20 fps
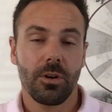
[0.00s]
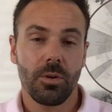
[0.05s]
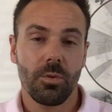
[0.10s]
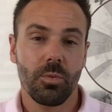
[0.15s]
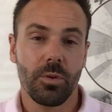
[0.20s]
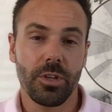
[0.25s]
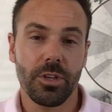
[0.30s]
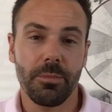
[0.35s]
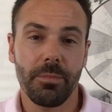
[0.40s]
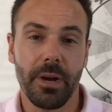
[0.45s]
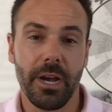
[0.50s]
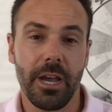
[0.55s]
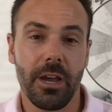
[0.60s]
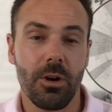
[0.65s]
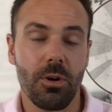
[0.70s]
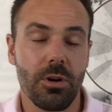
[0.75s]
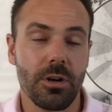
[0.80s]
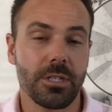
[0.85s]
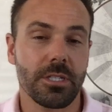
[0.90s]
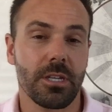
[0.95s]
When you buy a
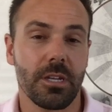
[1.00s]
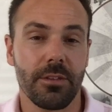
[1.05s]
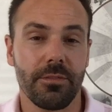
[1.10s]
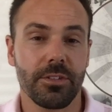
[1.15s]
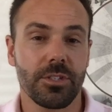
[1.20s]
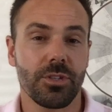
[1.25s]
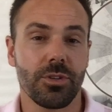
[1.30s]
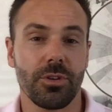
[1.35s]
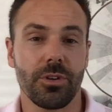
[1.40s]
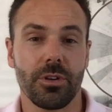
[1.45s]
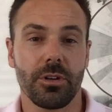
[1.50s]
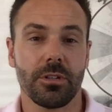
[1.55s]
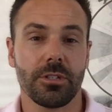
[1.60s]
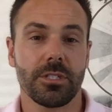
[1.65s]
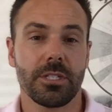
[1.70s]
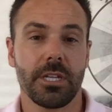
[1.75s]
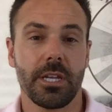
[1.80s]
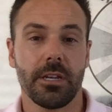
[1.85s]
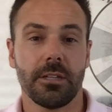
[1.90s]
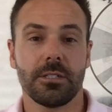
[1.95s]
horse out of a 2-year-old
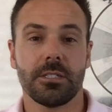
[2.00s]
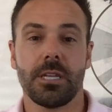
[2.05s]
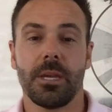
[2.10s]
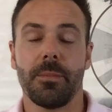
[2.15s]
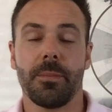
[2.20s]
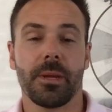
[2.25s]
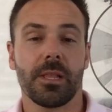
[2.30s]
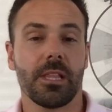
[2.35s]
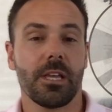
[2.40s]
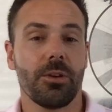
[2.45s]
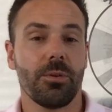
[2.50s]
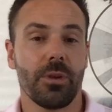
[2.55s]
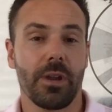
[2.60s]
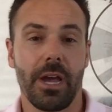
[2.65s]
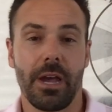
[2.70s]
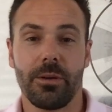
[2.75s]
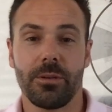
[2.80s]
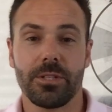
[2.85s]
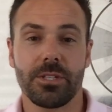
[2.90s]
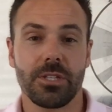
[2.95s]
sale, typically what
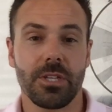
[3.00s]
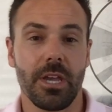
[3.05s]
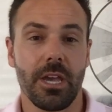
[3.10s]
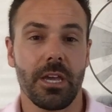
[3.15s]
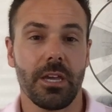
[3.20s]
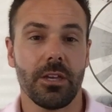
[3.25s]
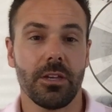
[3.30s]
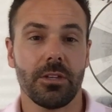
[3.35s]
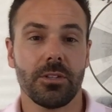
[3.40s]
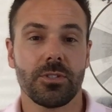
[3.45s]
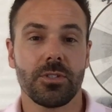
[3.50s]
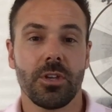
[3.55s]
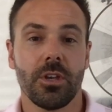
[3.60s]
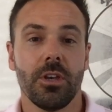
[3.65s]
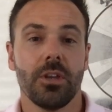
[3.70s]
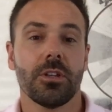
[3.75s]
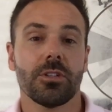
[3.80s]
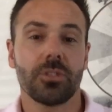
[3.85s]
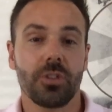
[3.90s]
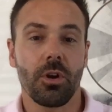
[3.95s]
I would say is
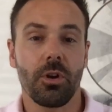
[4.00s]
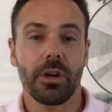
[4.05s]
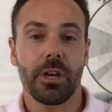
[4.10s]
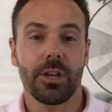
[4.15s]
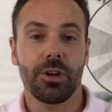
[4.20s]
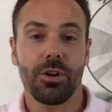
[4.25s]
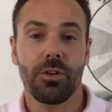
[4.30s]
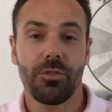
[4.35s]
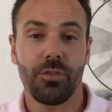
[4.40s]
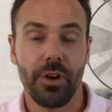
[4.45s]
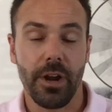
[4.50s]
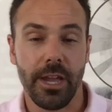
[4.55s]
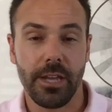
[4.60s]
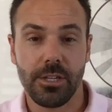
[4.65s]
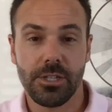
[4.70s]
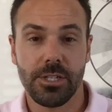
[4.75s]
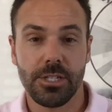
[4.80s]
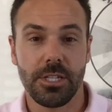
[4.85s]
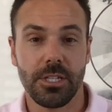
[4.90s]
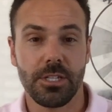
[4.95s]
don't get over
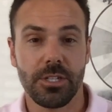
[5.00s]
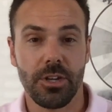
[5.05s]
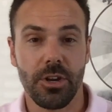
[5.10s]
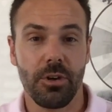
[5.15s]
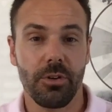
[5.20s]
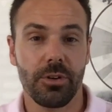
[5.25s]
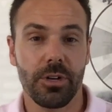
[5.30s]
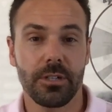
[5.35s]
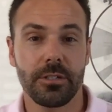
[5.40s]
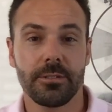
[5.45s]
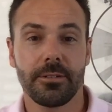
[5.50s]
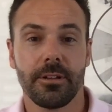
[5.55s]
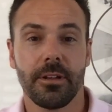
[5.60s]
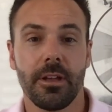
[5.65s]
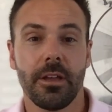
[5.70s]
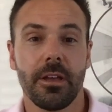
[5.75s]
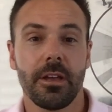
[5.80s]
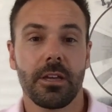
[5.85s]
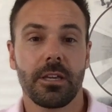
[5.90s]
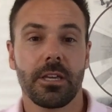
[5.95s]
anxious as an owner.
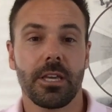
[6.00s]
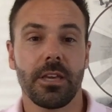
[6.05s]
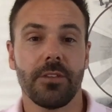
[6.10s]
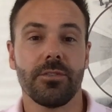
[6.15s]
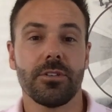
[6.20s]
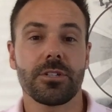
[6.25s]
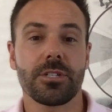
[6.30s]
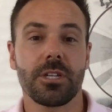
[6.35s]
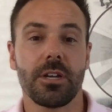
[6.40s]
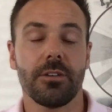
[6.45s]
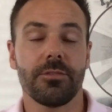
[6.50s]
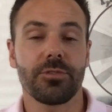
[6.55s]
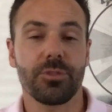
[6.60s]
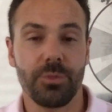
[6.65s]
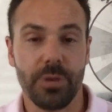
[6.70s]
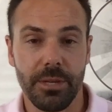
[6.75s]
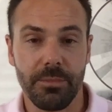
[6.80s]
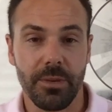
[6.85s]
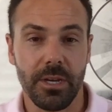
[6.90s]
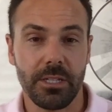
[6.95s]
Give yourself
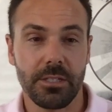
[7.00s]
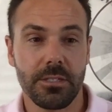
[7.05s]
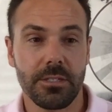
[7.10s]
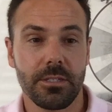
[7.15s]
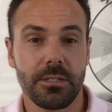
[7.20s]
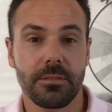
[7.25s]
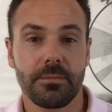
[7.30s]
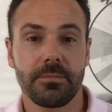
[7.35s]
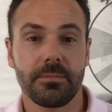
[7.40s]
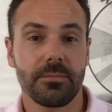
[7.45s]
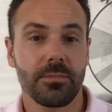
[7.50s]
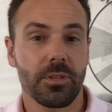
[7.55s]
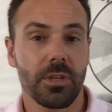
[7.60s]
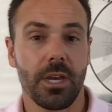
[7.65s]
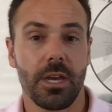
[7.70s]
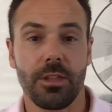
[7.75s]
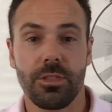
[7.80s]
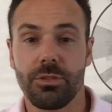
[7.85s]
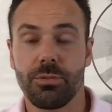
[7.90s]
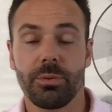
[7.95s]
3 months.
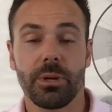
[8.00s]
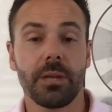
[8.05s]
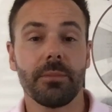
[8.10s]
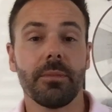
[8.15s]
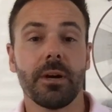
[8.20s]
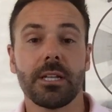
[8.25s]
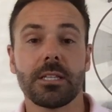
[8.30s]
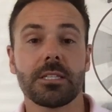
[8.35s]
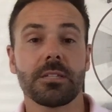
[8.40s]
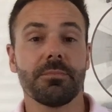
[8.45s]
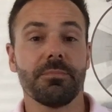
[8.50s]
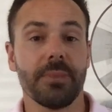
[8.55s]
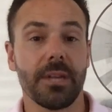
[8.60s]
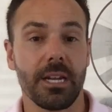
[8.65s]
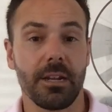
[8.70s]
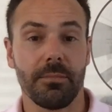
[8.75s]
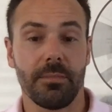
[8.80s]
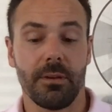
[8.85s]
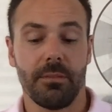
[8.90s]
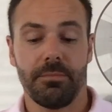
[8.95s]
Okay, 3 months
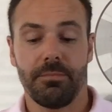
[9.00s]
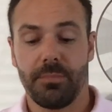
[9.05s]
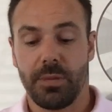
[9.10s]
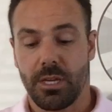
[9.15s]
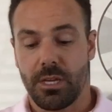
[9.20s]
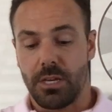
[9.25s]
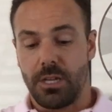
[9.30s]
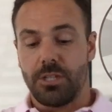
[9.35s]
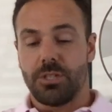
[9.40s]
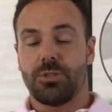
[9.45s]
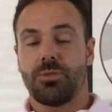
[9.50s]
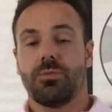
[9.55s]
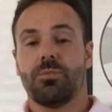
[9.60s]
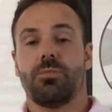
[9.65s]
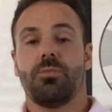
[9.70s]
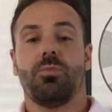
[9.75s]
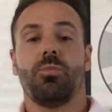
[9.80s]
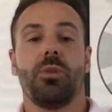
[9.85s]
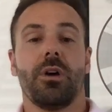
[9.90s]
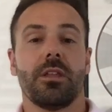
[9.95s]
minimum, because
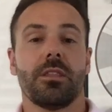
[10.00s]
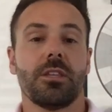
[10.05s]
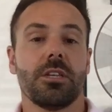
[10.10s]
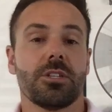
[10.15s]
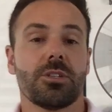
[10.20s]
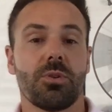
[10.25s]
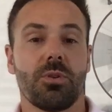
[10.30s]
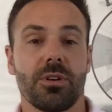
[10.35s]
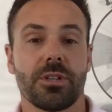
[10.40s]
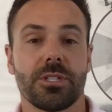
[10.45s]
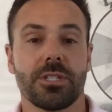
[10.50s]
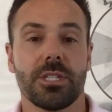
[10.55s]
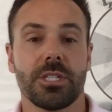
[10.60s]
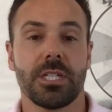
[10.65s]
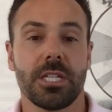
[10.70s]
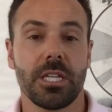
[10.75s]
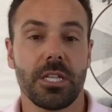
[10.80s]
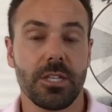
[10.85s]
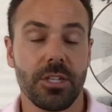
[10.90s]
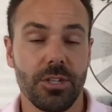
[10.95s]
what these horses
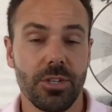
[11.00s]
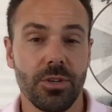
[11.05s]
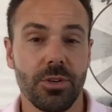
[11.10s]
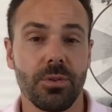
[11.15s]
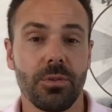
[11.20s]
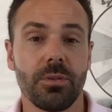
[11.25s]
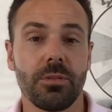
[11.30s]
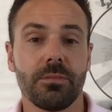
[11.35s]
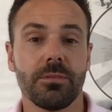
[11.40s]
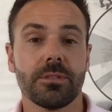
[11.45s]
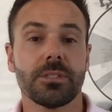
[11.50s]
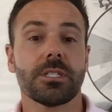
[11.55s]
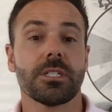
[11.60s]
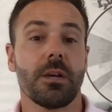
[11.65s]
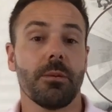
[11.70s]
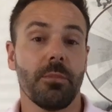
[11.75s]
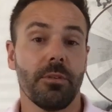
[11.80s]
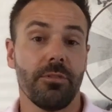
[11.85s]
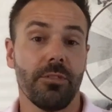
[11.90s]
need to do, some of